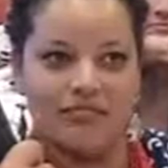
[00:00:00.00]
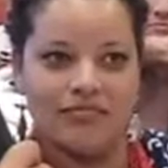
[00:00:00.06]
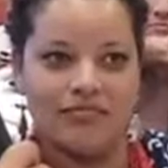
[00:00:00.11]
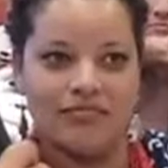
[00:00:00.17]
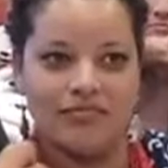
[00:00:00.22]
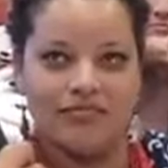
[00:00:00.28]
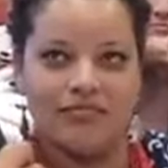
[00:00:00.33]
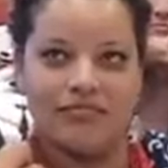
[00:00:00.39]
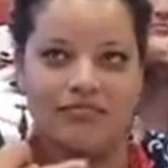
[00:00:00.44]

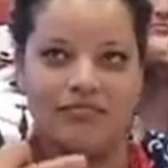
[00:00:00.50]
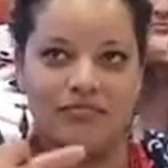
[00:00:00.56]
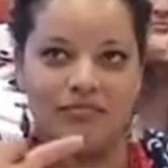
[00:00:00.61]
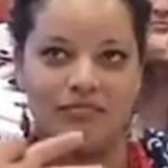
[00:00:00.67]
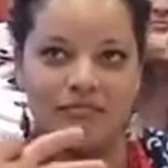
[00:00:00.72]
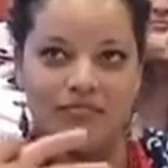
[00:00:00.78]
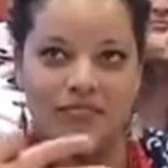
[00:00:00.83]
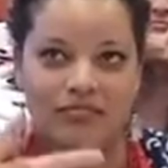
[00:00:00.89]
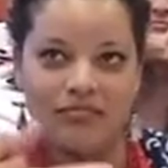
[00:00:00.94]

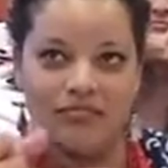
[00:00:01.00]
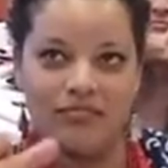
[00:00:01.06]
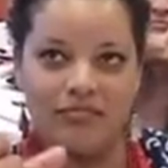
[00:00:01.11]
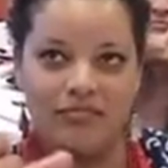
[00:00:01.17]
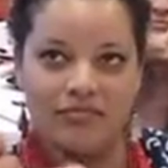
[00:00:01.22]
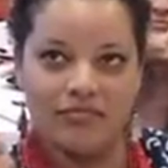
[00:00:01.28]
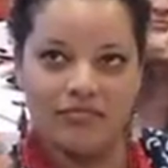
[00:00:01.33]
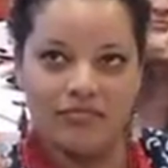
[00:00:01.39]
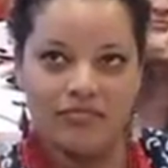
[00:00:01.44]

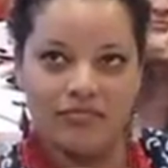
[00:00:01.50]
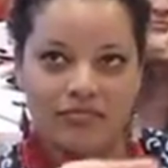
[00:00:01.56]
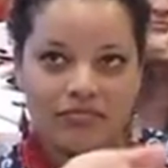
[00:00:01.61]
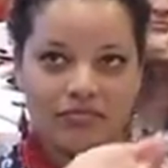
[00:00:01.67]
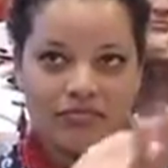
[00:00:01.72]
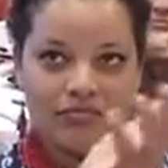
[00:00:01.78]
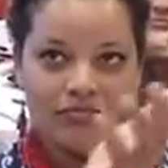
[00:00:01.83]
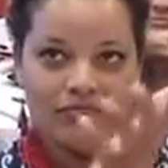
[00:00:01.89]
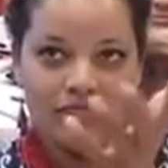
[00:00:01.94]

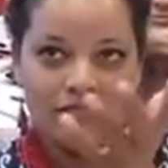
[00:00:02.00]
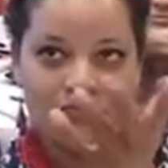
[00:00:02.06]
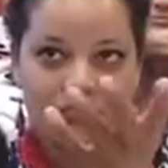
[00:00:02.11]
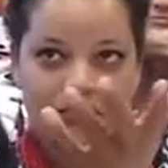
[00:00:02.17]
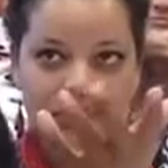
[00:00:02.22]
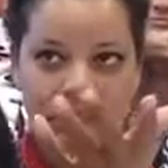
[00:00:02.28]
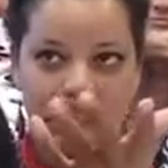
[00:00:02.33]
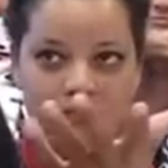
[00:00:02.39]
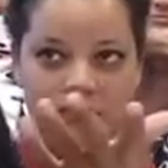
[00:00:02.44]

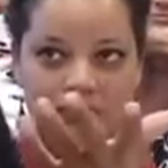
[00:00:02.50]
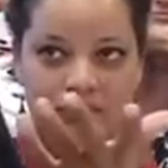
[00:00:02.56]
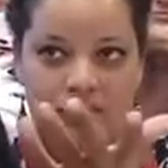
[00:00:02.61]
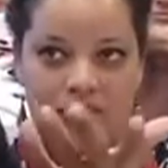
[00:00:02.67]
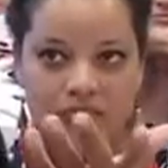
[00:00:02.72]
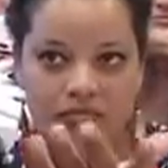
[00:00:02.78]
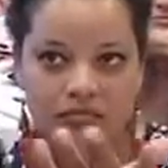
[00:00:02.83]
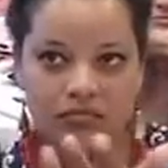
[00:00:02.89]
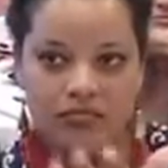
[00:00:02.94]

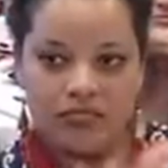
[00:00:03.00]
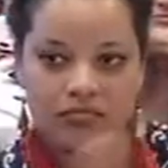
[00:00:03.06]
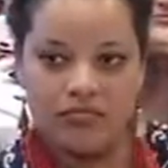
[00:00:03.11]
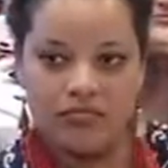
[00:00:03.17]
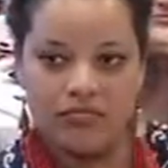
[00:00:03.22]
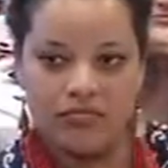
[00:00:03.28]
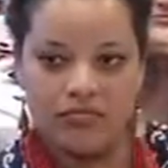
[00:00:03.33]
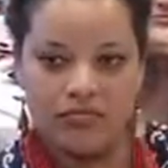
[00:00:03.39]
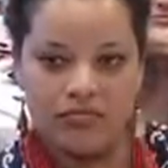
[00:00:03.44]

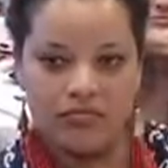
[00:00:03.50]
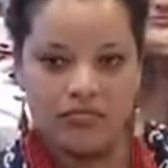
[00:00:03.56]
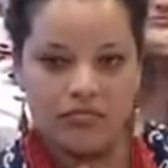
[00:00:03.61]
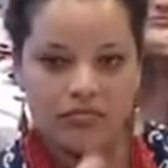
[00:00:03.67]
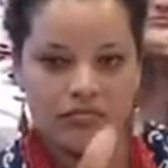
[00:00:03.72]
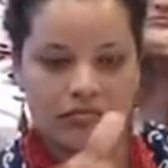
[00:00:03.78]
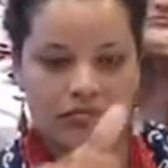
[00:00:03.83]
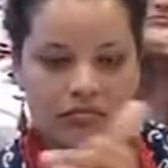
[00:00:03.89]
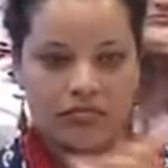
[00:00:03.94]

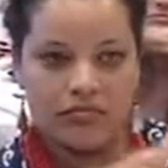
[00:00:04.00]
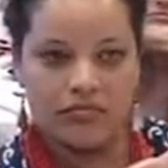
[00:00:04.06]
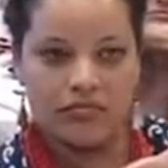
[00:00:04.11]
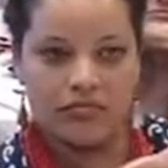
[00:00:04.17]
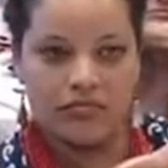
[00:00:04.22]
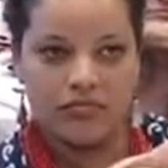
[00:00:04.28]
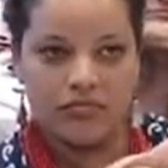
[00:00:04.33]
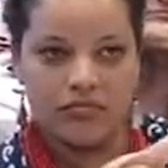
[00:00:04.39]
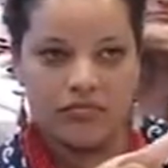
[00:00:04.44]

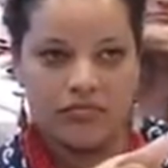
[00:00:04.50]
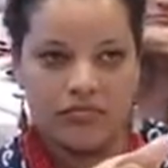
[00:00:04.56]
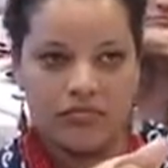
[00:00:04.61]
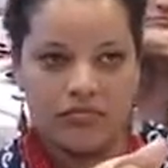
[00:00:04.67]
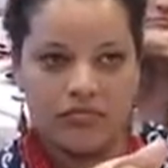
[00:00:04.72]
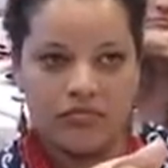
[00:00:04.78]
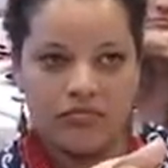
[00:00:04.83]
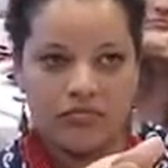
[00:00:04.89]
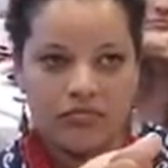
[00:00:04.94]

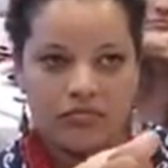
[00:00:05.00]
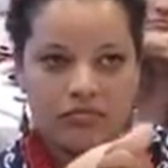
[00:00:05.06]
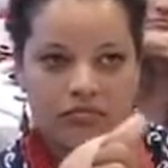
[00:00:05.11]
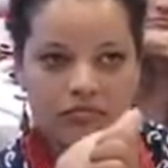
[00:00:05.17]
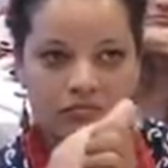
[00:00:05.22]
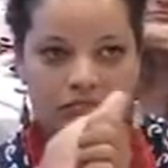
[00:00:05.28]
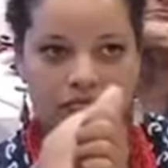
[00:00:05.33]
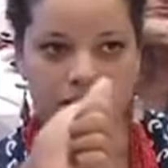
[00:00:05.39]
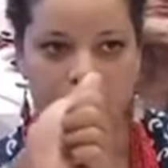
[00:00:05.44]

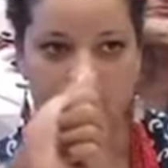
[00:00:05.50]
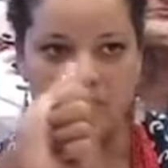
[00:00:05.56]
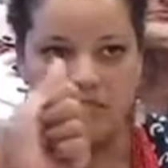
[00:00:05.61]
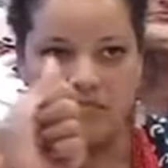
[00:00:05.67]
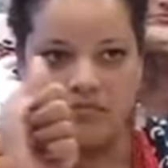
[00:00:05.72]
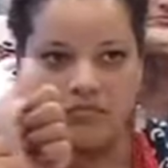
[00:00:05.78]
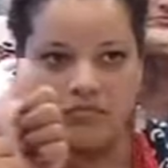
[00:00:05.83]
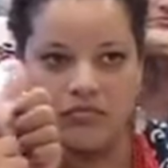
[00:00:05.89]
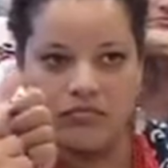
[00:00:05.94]

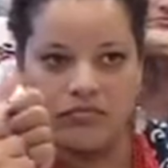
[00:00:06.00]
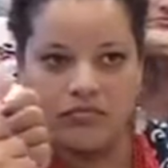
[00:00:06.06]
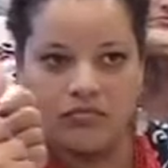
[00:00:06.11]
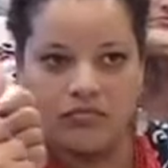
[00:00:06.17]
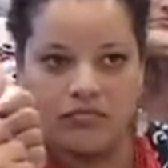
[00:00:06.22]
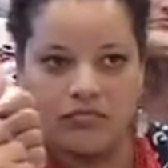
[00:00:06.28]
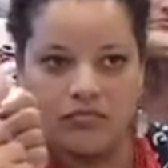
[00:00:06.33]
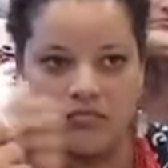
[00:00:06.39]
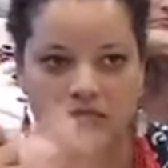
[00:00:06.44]

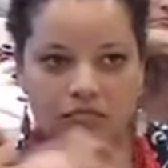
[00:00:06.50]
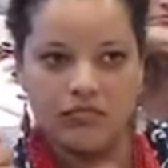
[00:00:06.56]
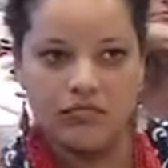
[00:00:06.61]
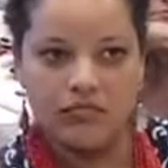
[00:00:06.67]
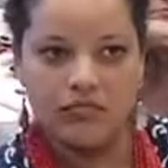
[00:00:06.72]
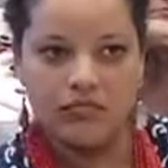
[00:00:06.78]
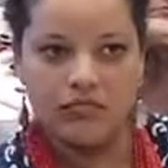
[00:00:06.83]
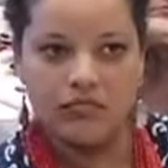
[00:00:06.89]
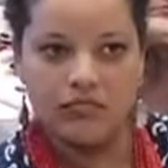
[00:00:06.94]

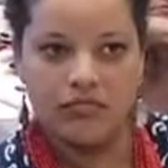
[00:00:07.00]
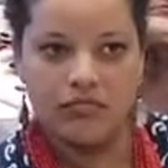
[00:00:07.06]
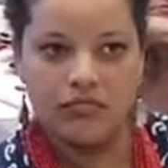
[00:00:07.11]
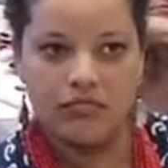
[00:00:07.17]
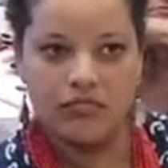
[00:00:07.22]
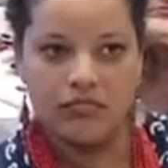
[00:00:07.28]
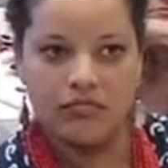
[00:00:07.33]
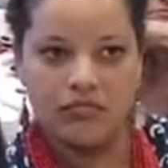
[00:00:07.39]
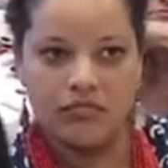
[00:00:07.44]

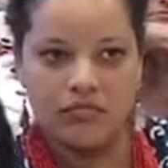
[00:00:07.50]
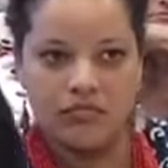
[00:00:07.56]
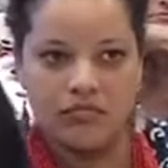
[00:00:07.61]
No words are spoken by the person on screen.